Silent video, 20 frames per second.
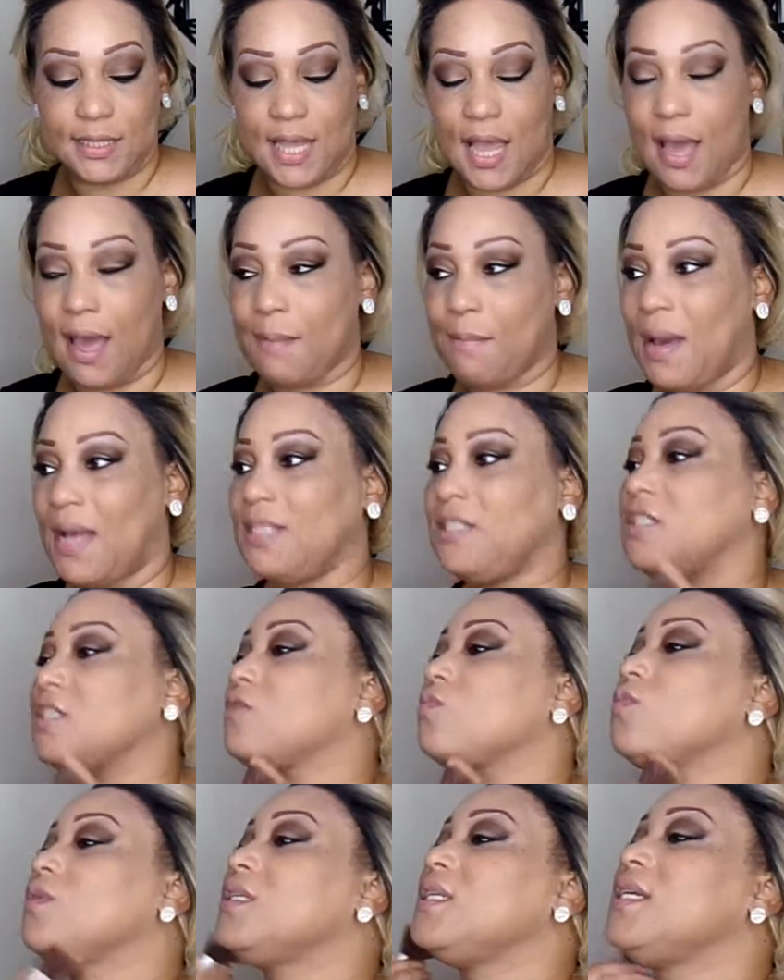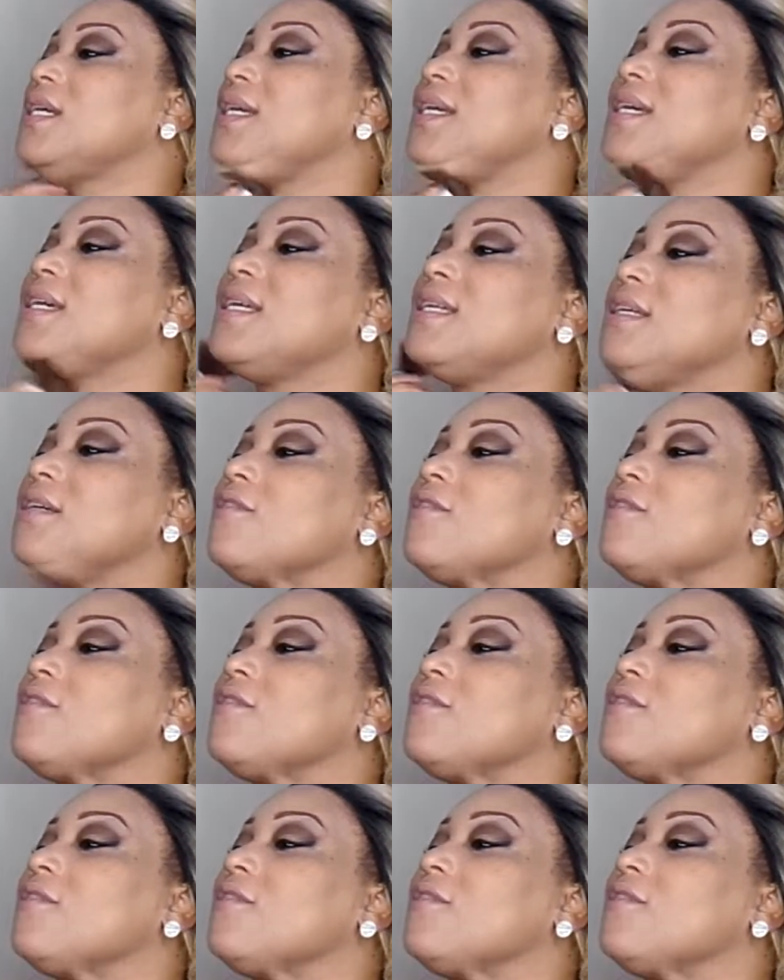time I just went ahead and